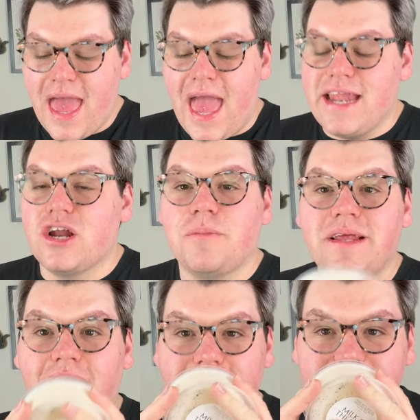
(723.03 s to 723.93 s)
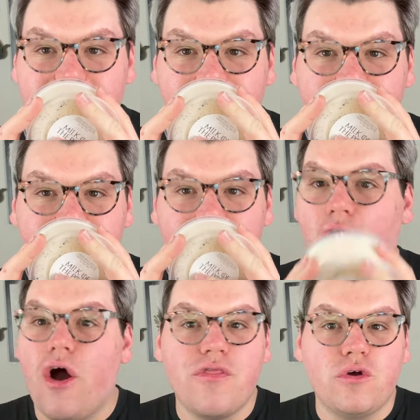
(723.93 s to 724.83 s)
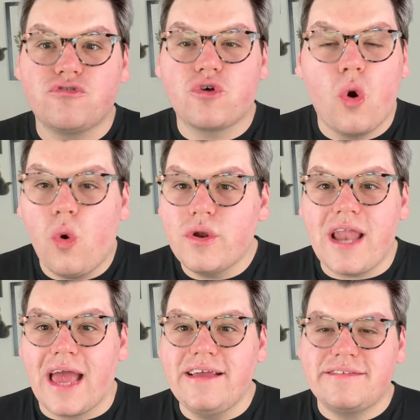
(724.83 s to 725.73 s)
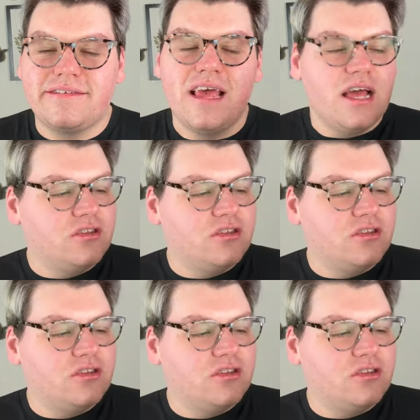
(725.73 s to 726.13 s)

and it'll be nice on those cold nights